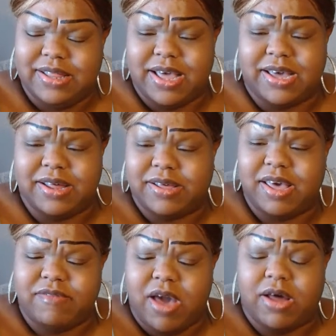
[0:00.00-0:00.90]
they could
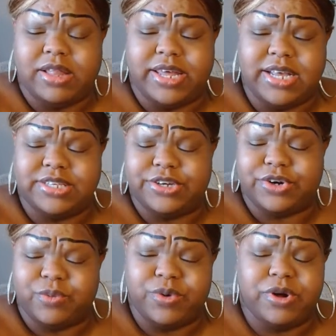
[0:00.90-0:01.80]
give y'all a lead to a
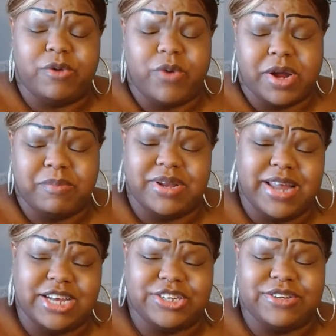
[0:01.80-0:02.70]
career,
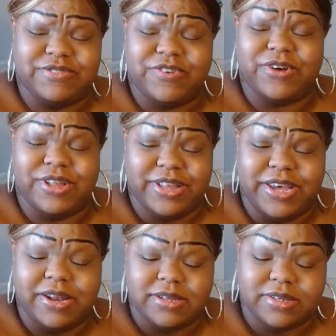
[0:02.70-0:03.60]
recommendations for a
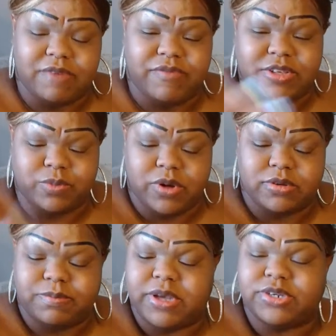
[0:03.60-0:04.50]
lead and stuff as well,
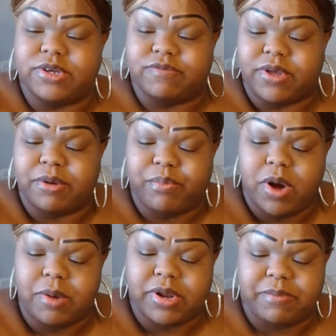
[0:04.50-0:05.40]
especially if they're a
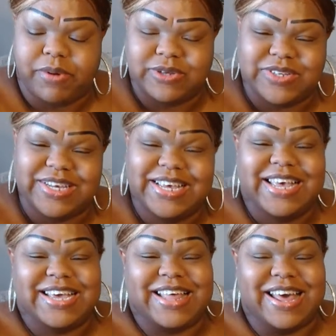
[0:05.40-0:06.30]
prominent person.
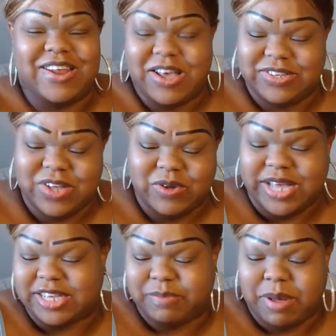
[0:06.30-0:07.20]
And I know I used to always
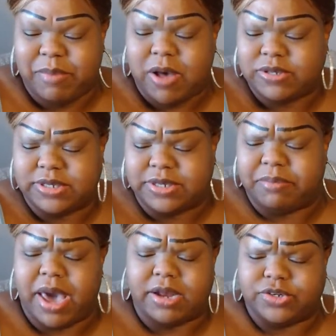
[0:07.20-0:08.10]
ask my bosses and
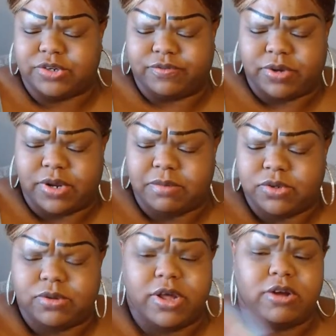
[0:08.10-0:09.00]
managers for them
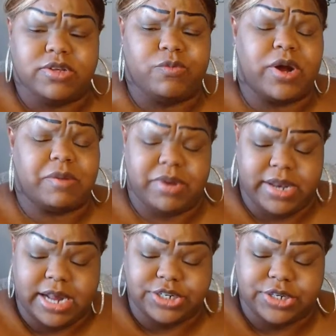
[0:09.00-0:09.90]
two letters of
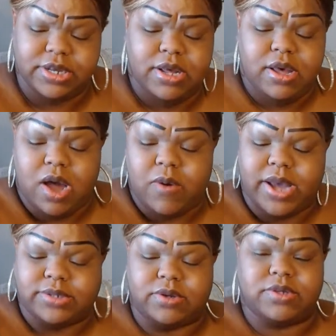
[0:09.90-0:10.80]
recommendation. All
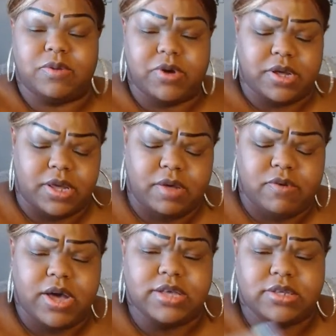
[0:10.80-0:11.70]
right, so someone could give
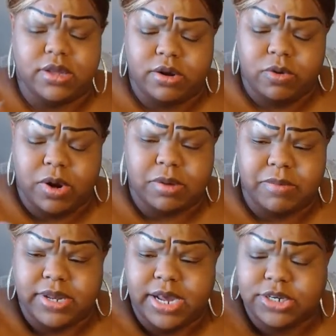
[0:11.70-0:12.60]
you guys a letter of
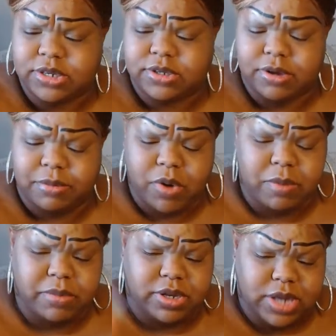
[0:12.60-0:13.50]
recommendation to a
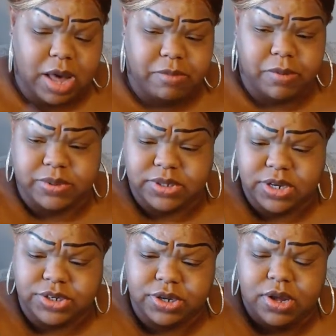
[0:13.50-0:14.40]
prominent job or
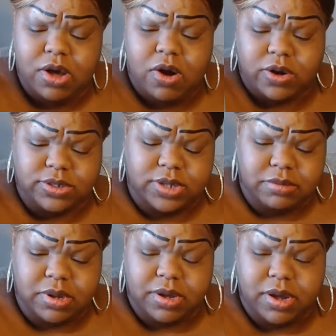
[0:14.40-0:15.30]
position or
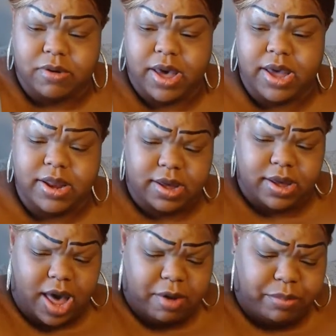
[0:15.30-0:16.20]
something. Okay, they
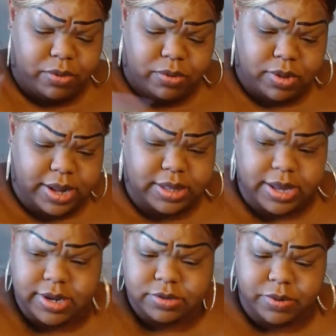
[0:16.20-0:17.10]
could have pull like
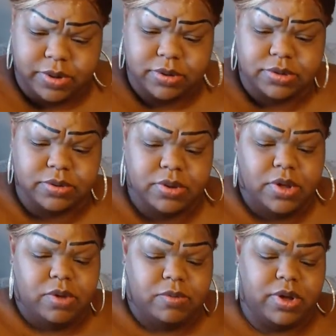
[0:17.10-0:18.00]
that as well too.
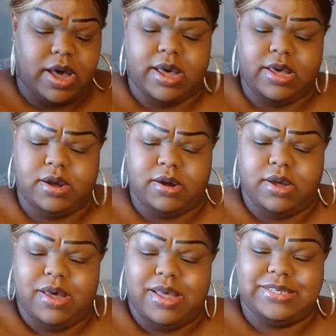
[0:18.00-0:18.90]
We got here
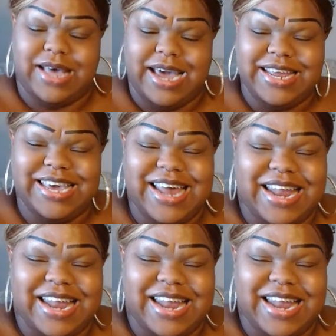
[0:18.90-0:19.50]
trying to get